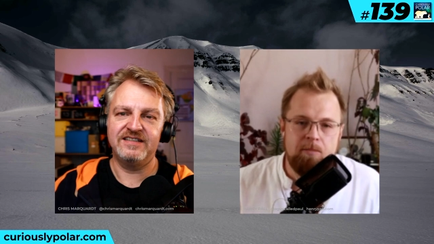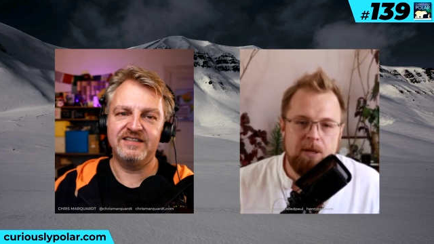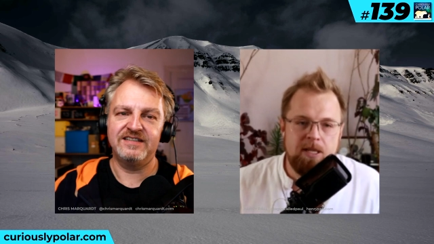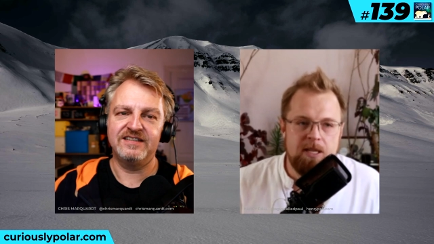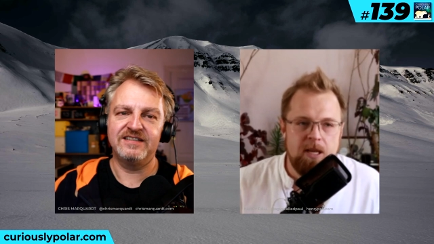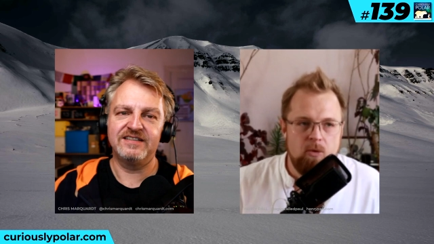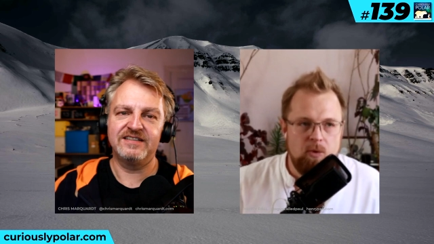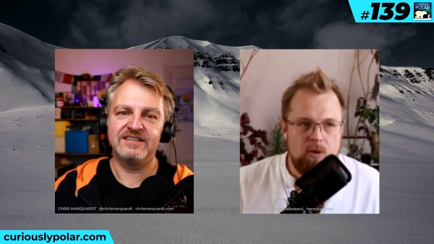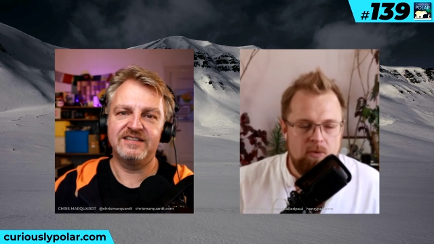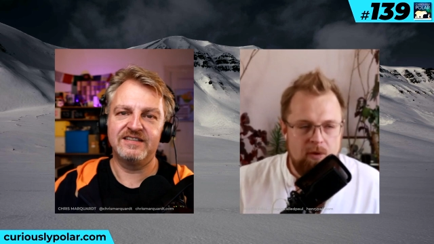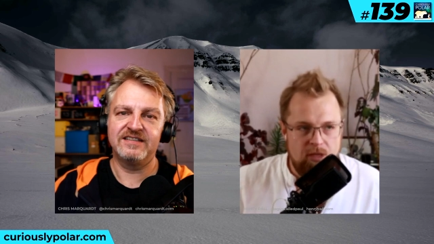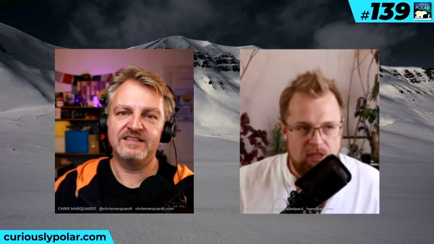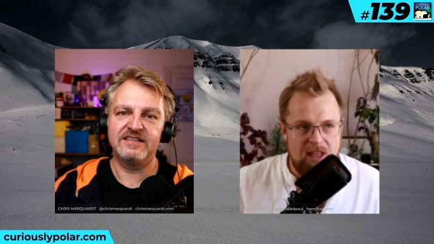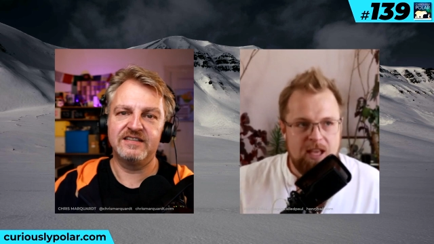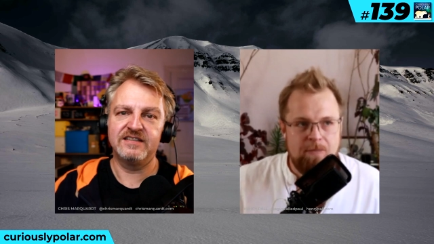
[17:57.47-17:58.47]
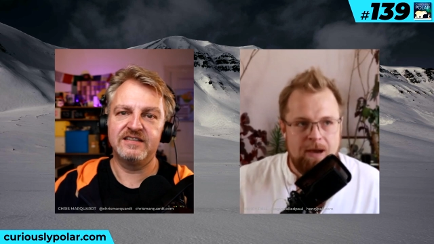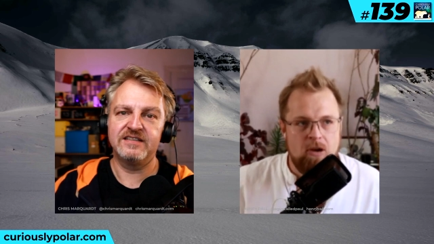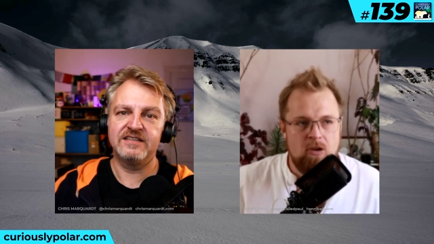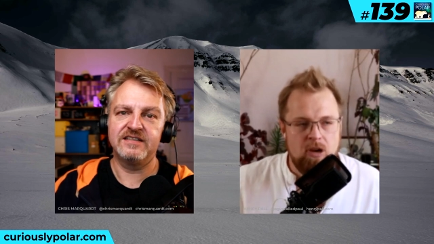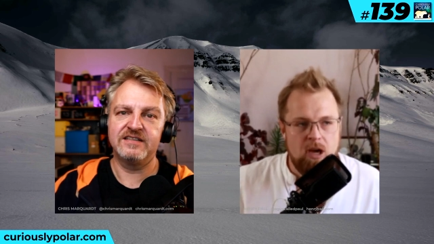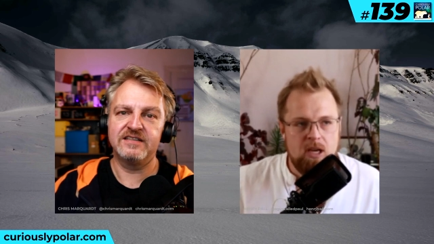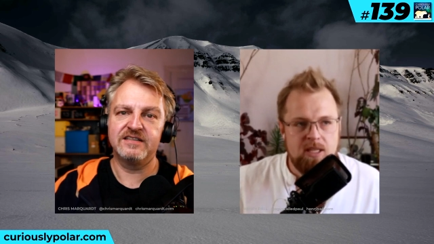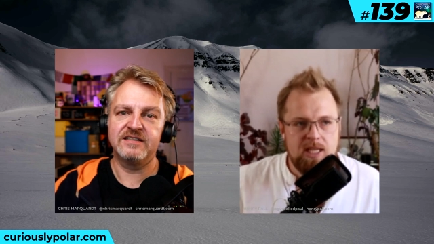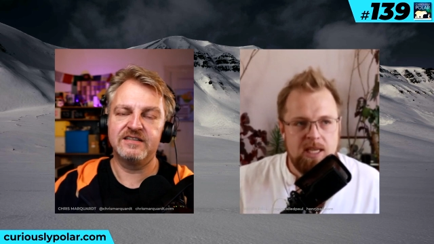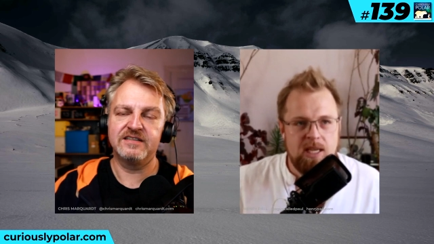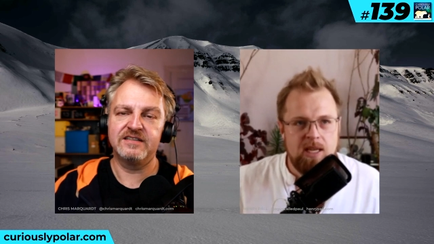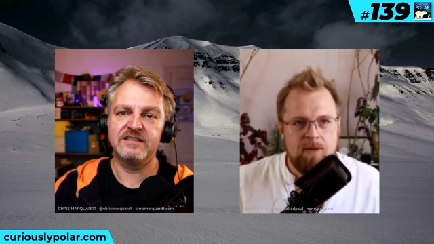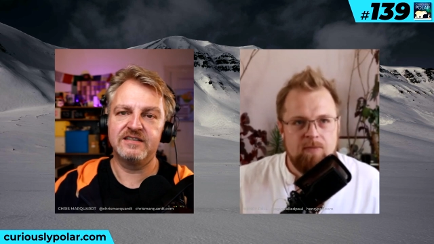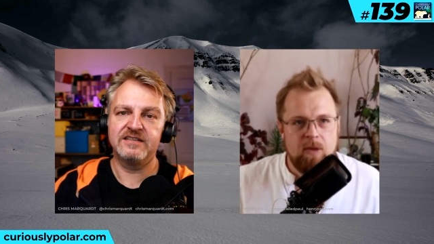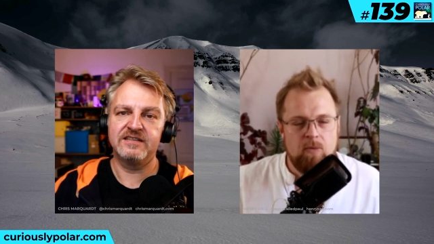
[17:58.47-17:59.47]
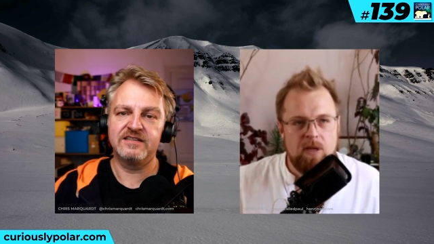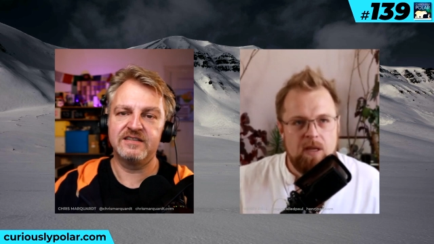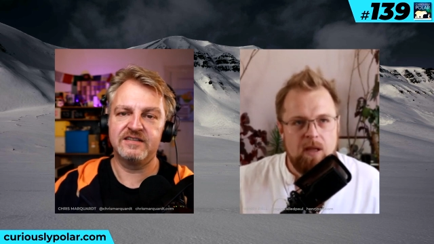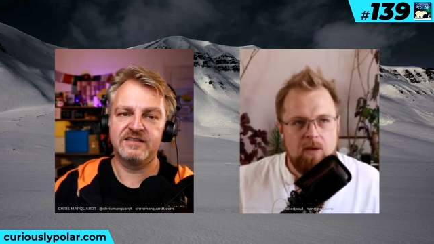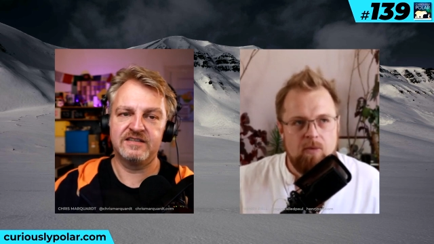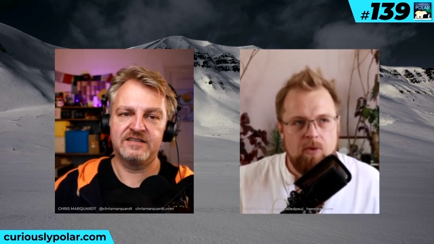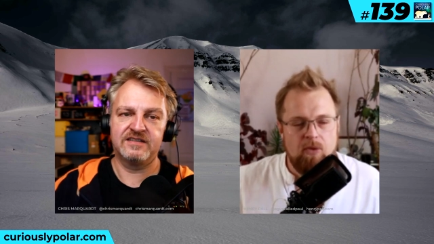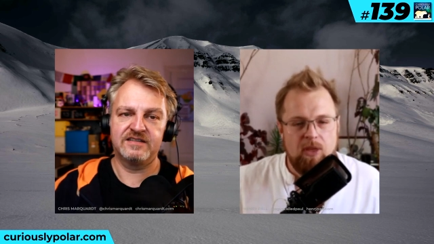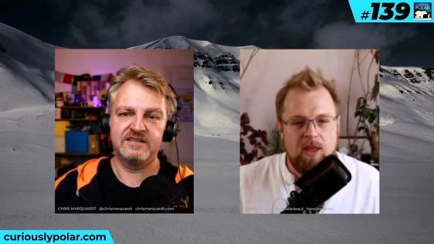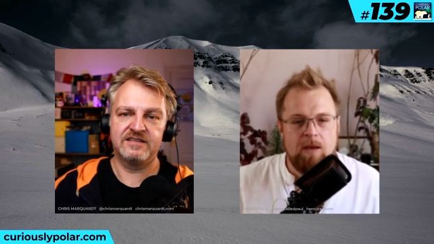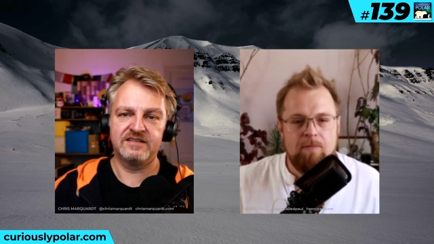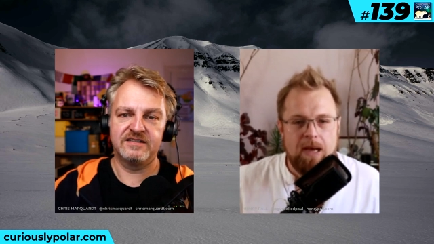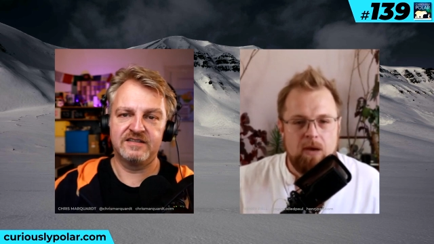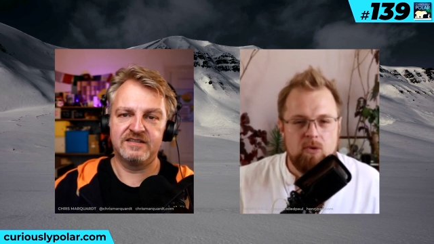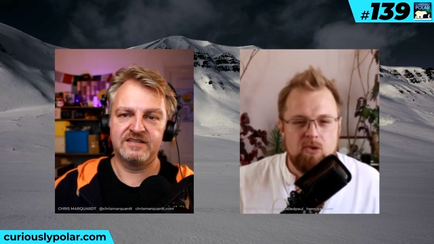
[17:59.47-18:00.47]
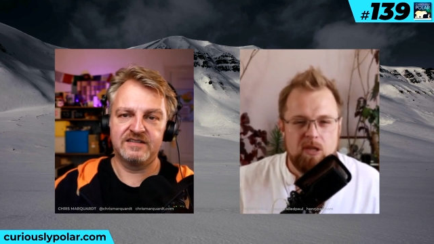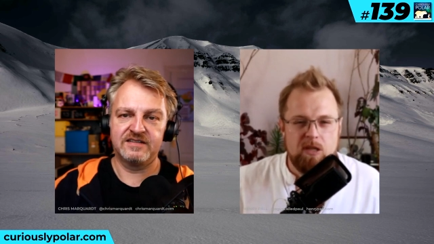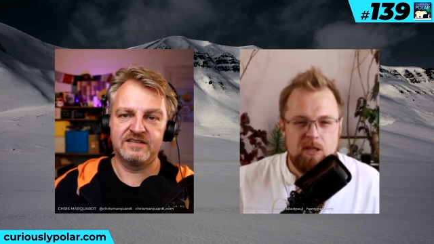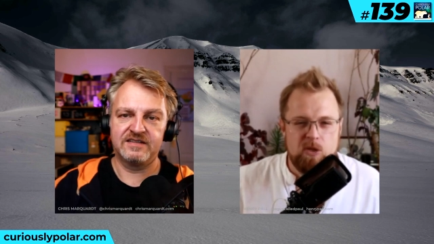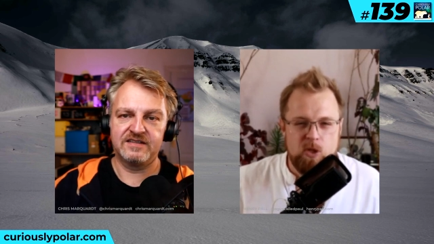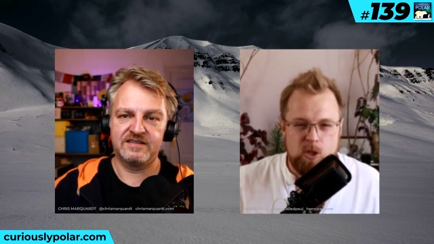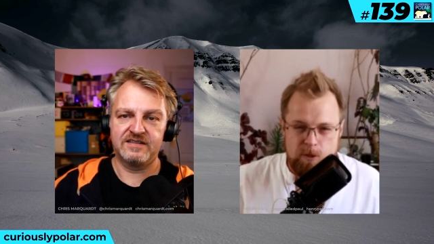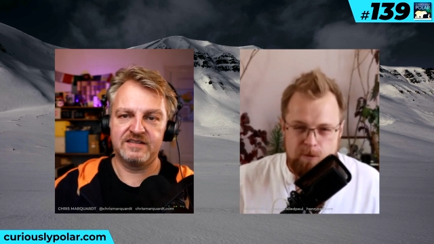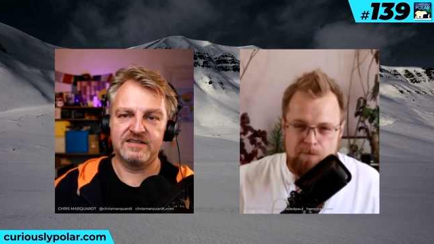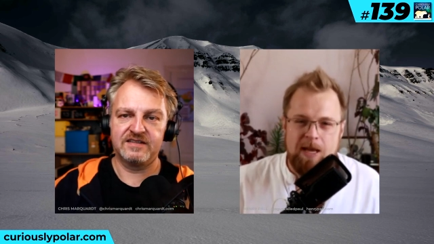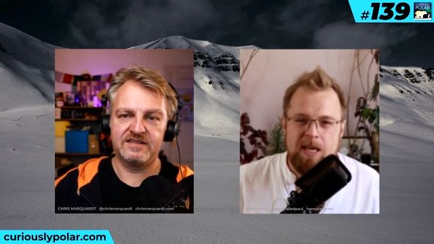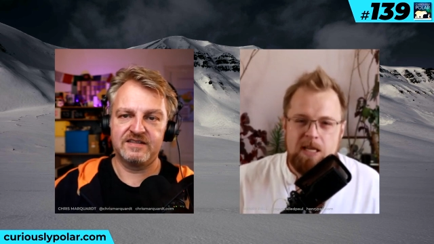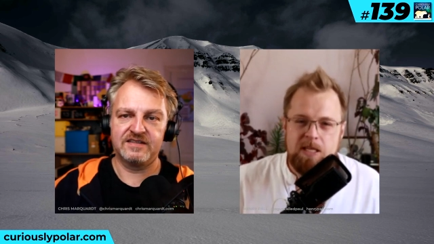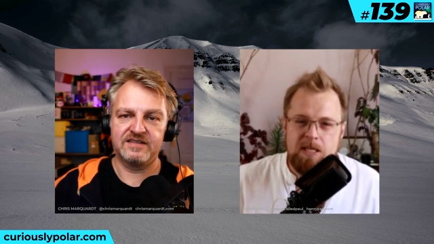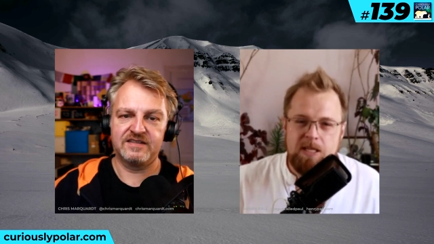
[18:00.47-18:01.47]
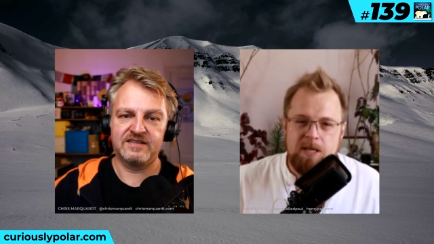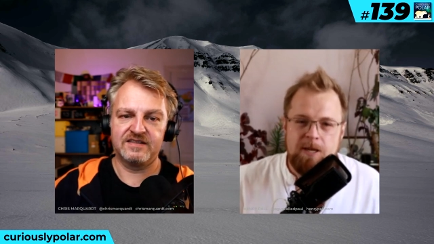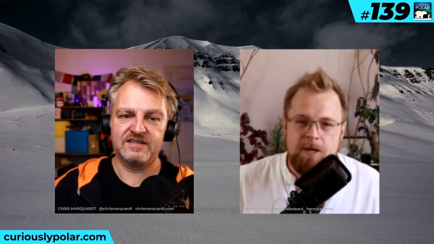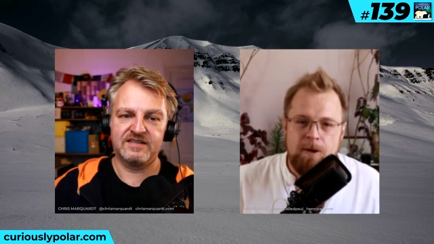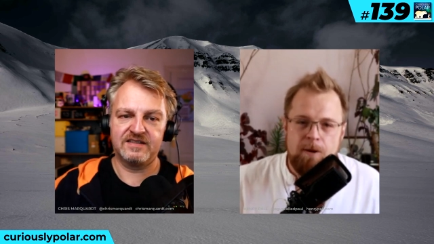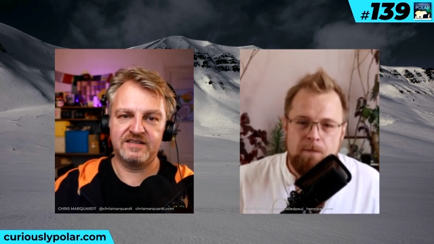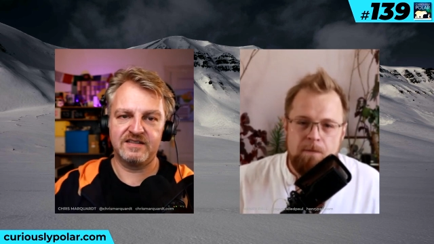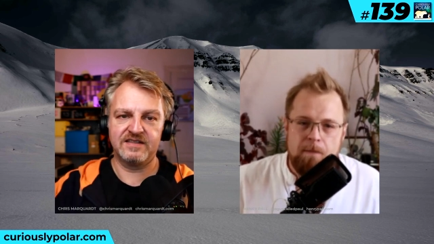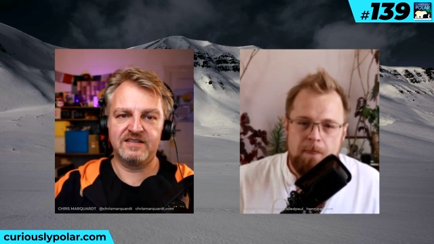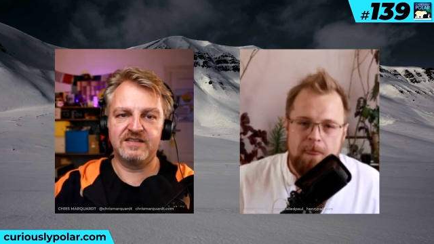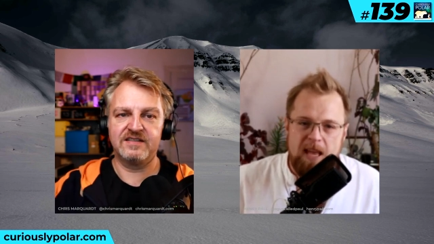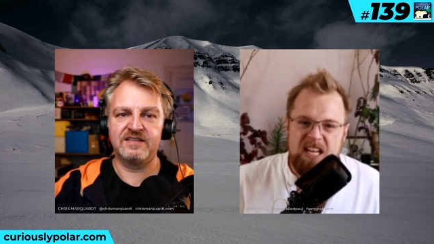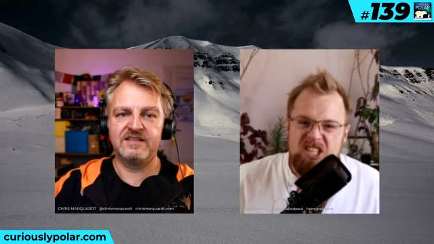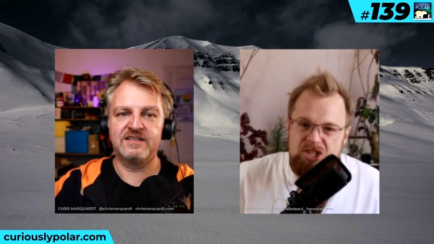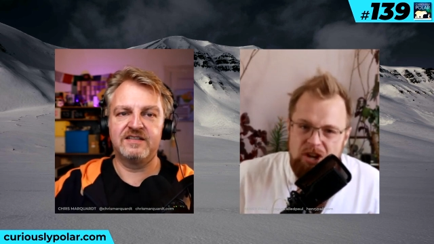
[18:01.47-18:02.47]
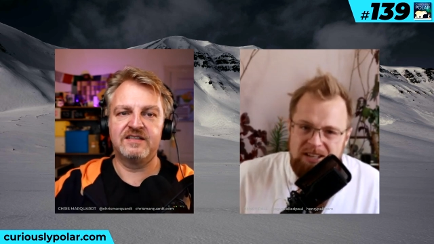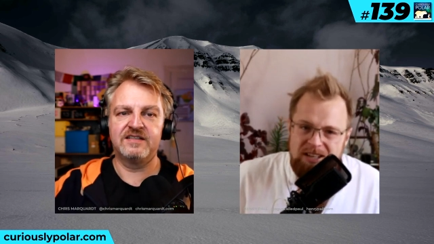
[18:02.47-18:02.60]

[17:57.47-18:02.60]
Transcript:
Speaker 1: Oh. But when we think about NASA and we we think about space, it's